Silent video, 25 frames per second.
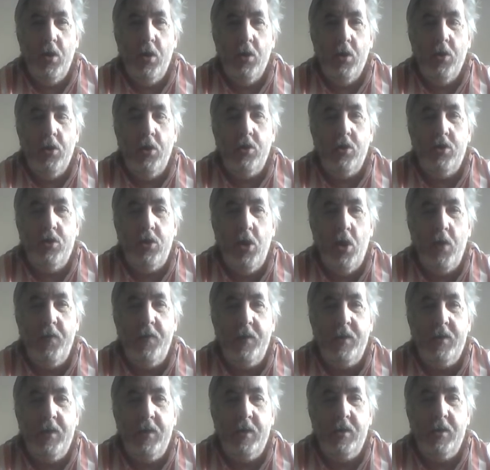that
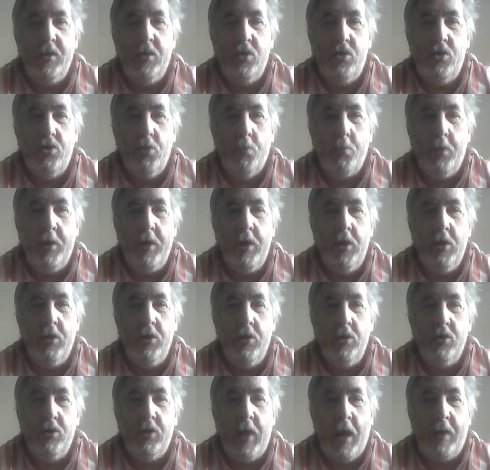services somebody that
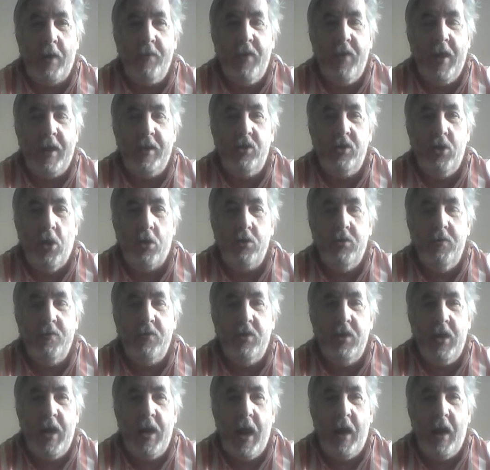does have that sort of
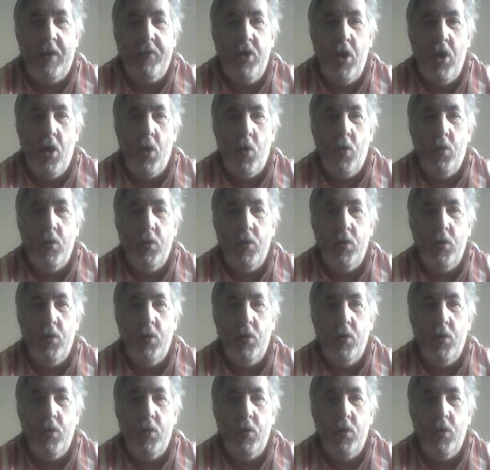scenario.